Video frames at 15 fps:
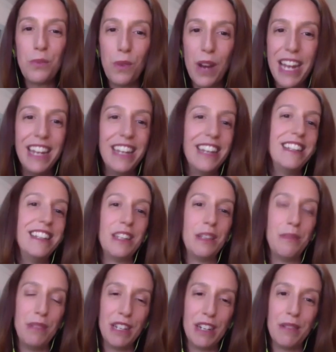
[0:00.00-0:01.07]
wait until
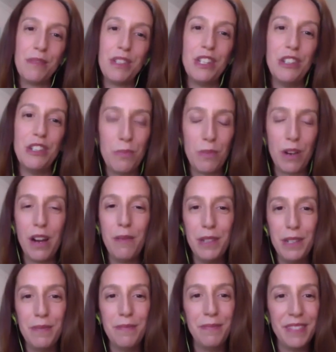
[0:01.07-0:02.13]
it becomes a huge
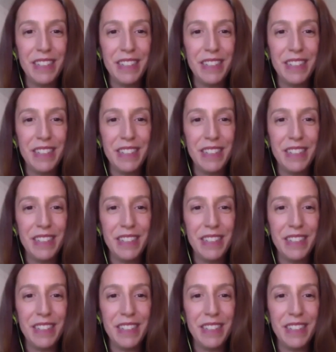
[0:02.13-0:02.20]
problem.